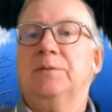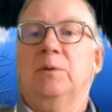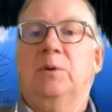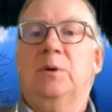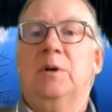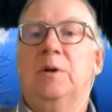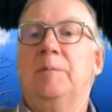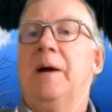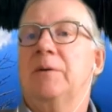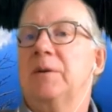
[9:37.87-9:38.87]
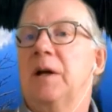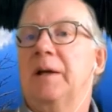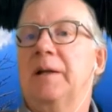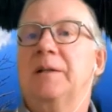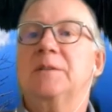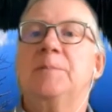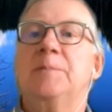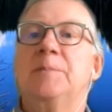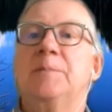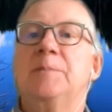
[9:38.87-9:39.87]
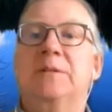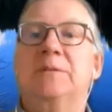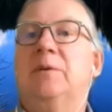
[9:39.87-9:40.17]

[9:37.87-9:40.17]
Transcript: for power line inspection,